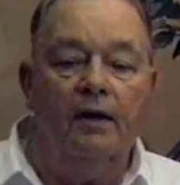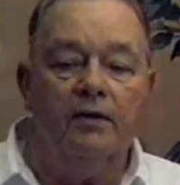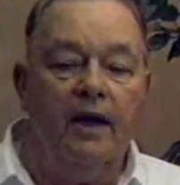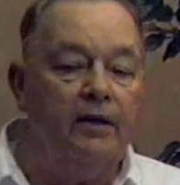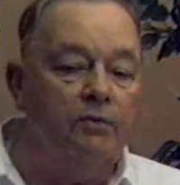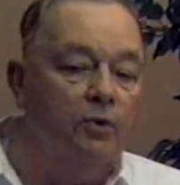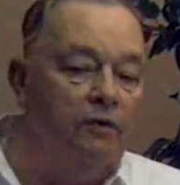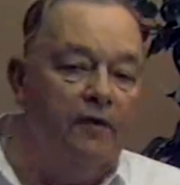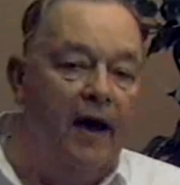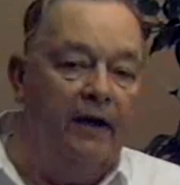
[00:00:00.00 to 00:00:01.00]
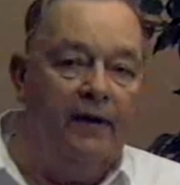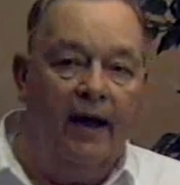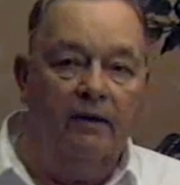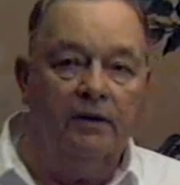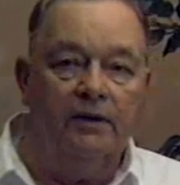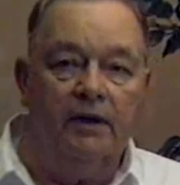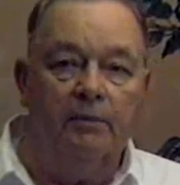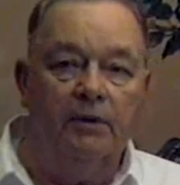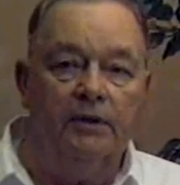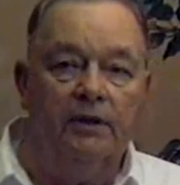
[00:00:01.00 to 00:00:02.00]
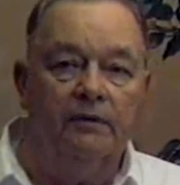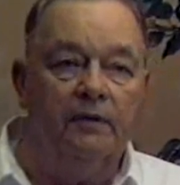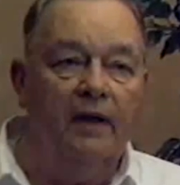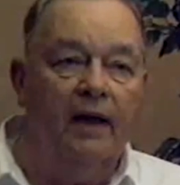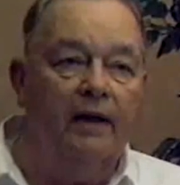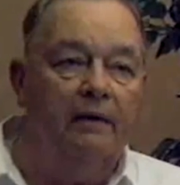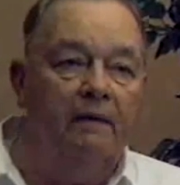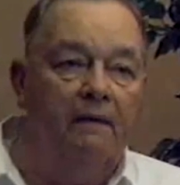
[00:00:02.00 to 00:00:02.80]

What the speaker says: Sat through 5 hours, I believe, of that.